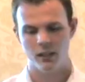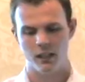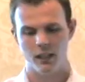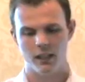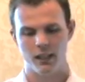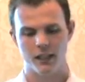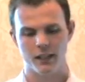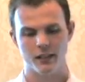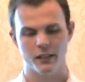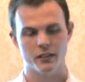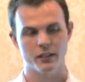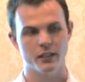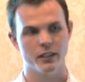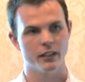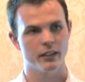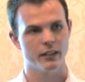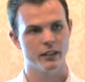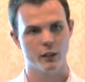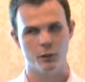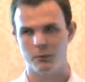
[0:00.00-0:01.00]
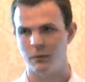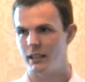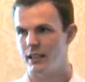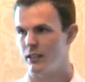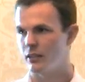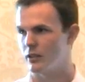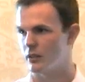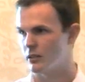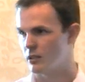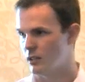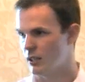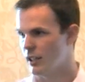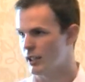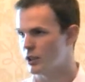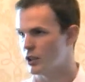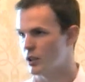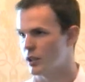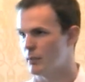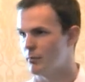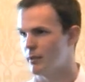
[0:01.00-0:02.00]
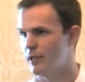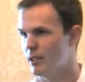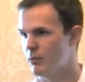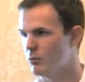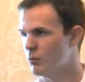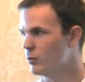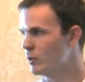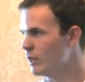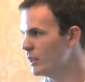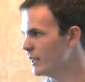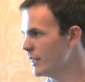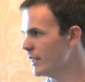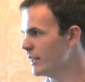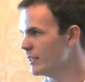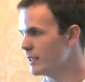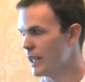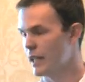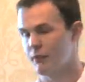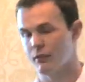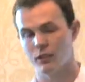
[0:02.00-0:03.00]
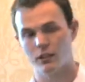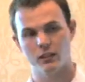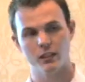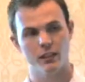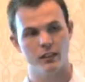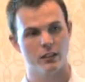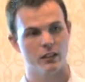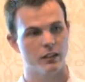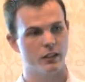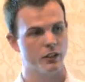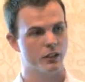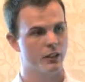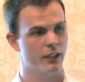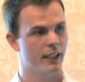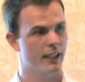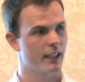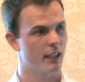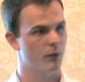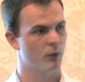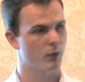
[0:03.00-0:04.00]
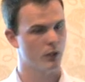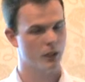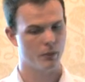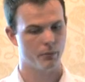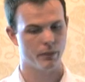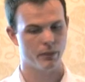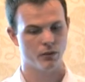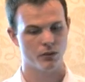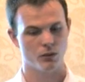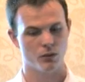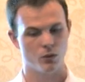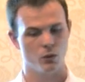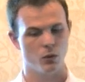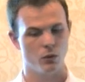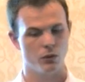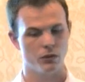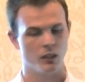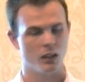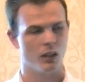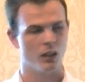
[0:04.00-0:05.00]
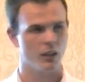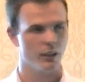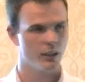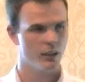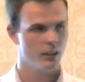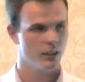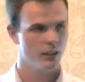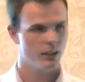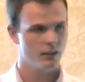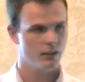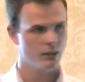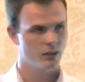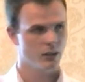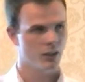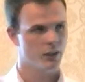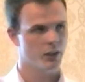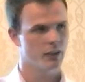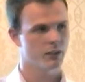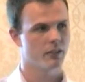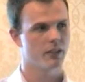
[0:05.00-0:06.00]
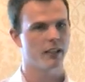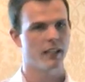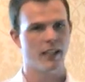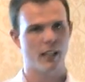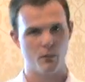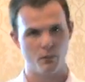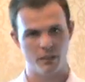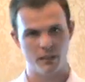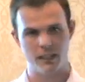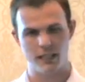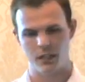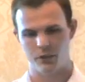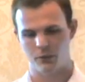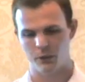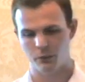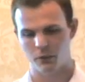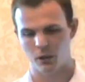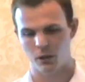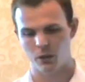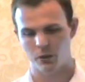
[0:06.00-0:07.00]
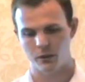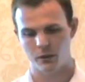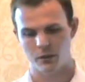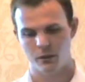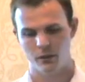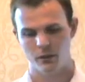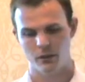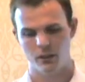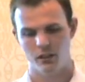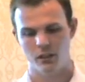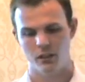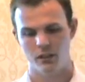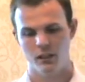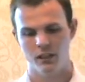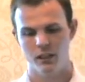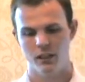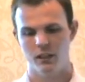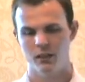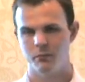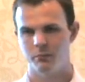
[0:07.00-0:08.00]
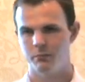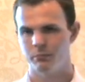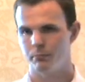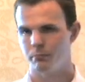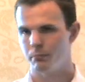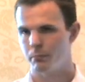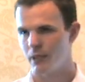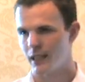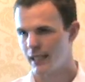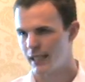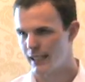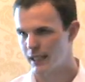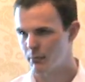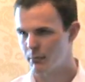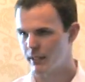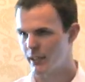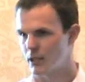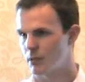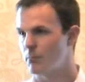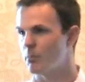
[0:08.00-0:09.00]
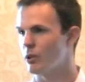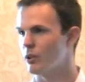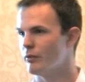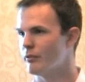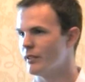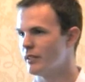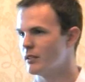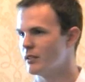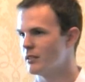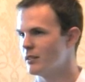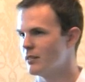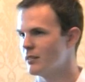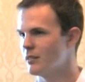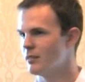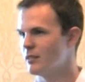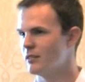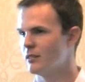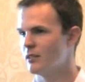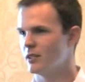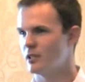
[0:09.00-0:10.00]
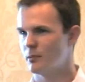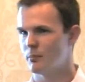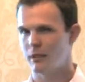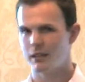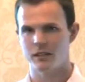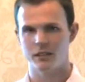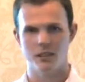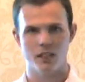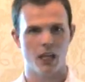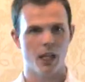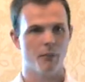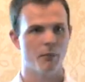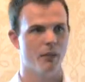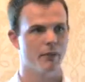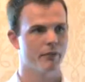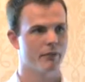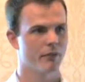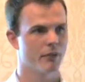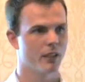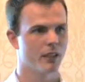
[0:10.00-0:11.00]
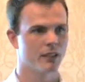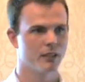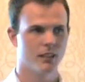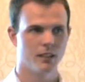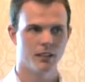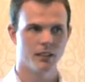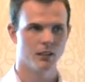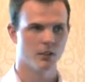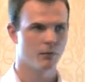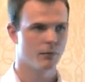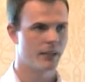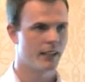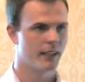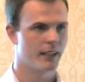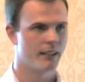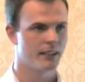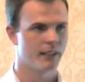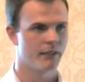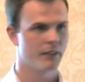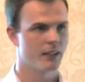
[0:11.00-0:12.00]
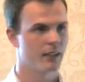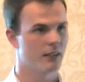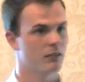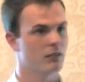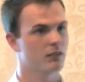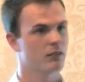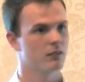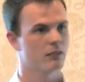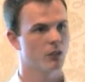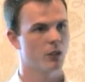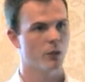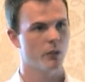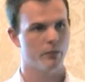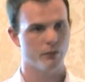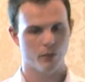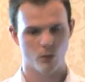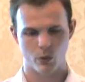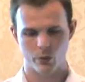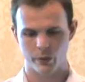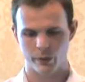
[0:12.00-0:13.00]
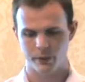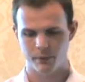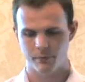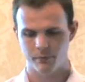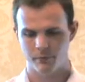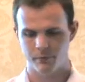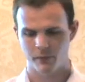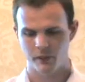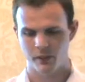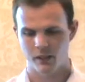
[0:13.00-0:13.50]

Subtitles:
The steering committee or the selection committee really needs to have a clear understanding of what the business goals are, not just today, but down the road. Planning makes perfect. Spend the time up front and it'll pay dividends going forward.